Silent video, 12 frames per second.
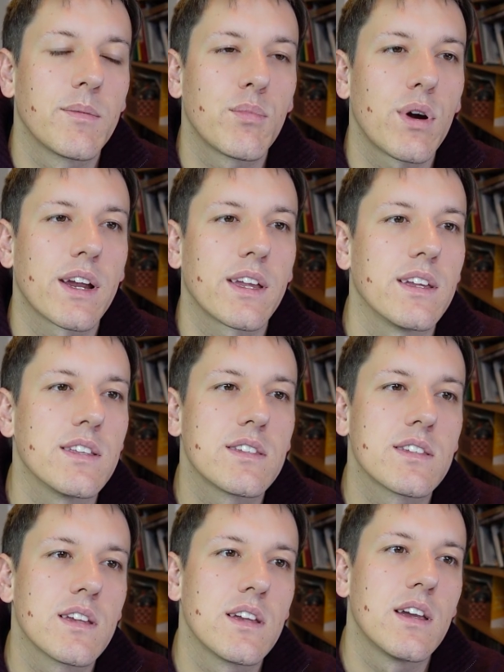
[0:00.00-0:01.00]

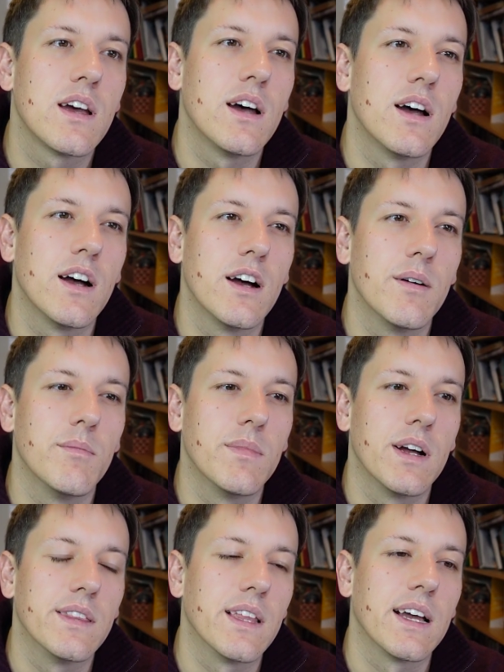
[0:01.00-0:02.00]
brackets,
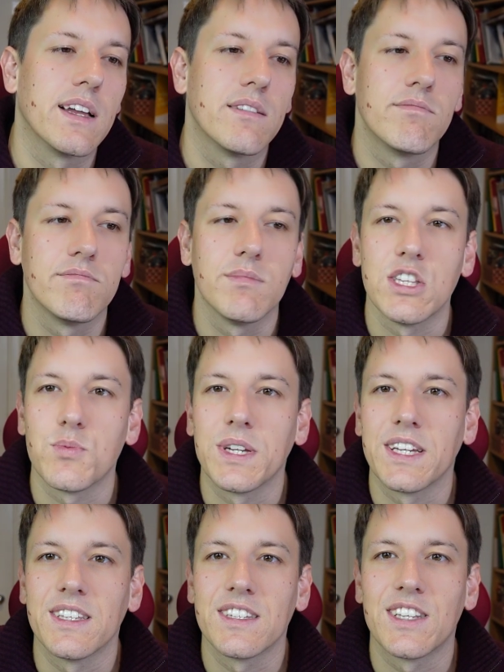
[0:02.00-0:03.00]
and that means we
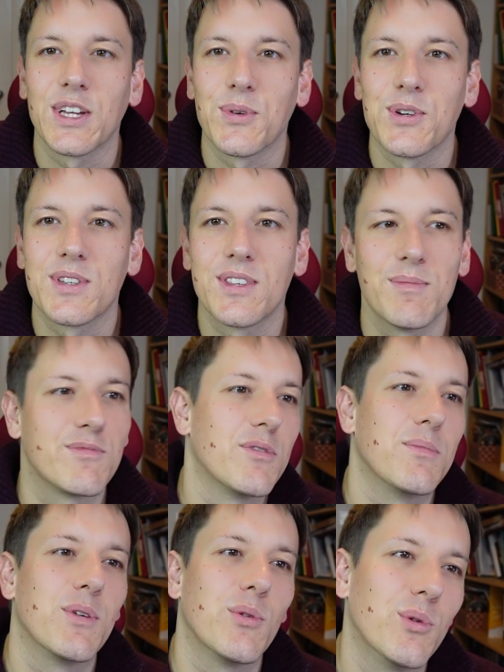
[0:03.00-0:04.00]
can distinguish them
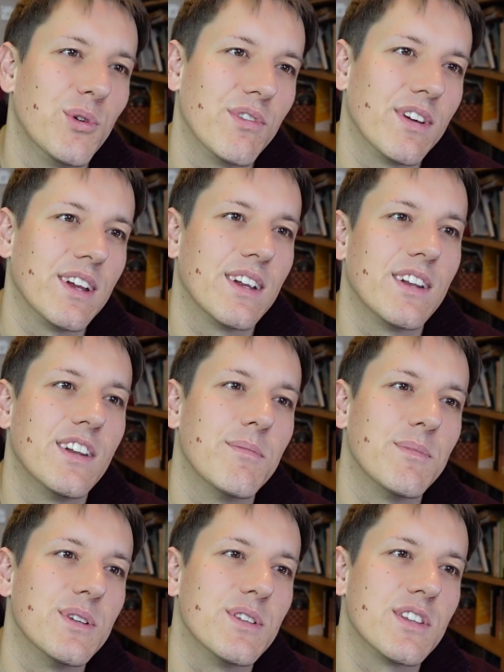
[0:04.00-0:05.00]
from the ordinary
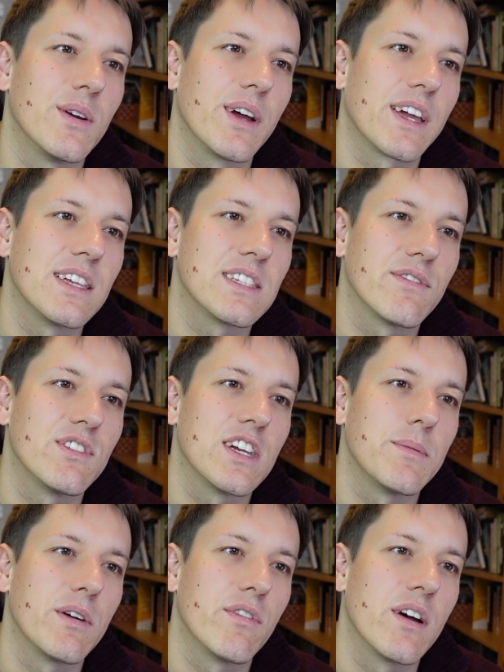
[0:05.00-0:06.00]
numbers, so I guess every
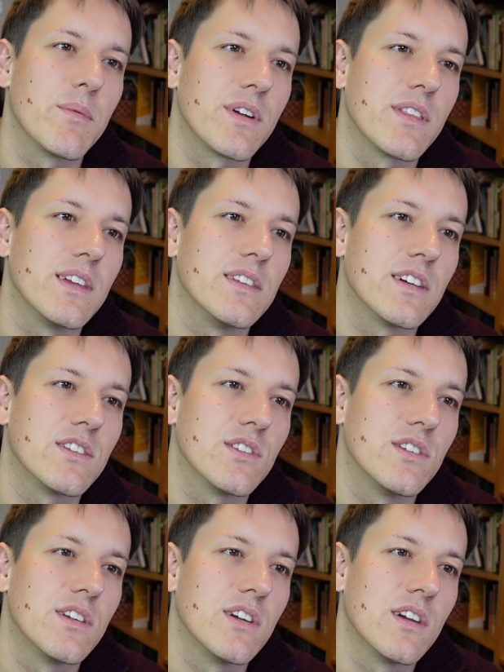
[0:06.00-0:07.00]
time I write one of these I
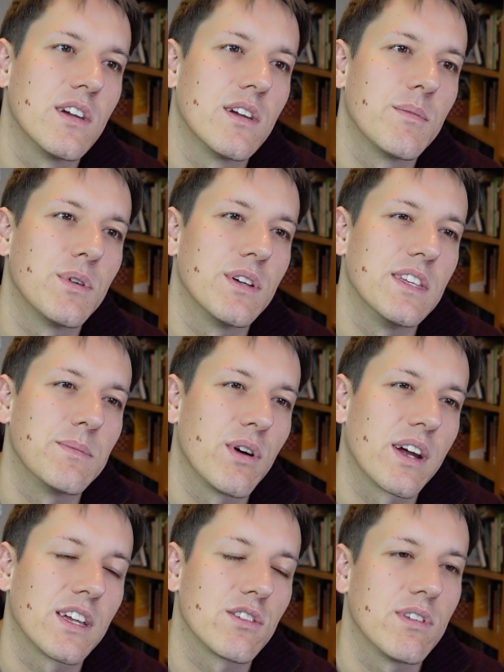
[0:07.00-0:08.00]
should put these
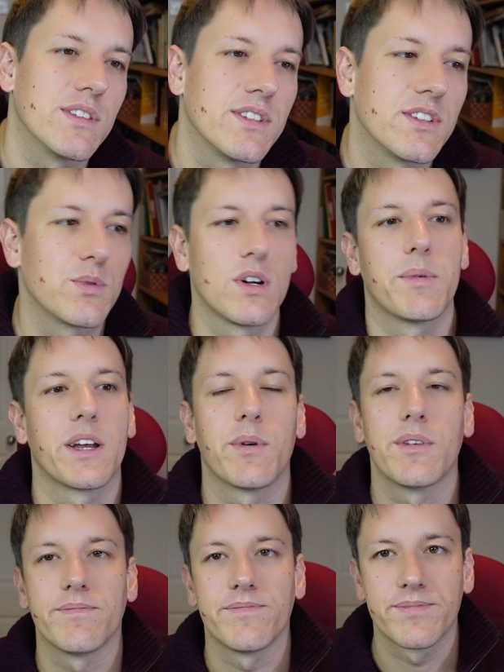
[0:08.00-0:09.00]
brackets around it as well, but I
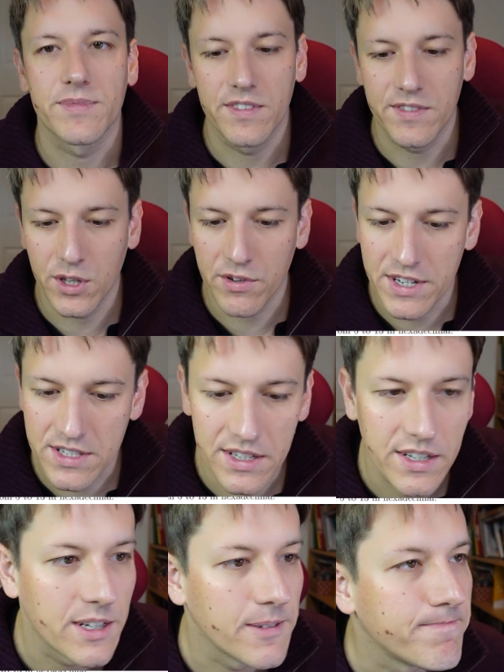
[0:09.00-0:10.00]
won't fill the rest
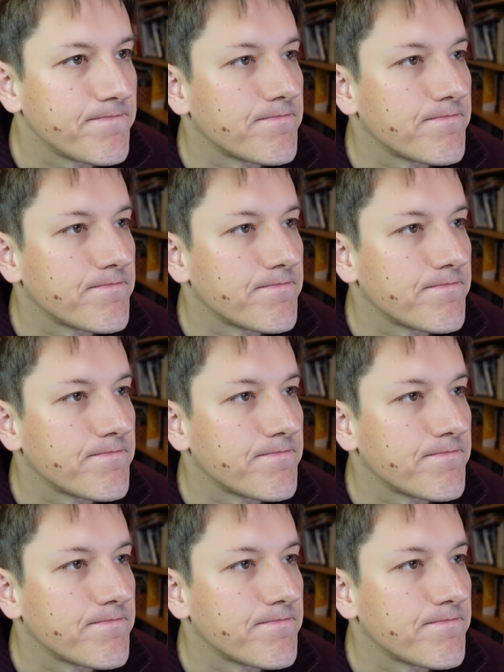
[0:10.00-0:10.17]
in there.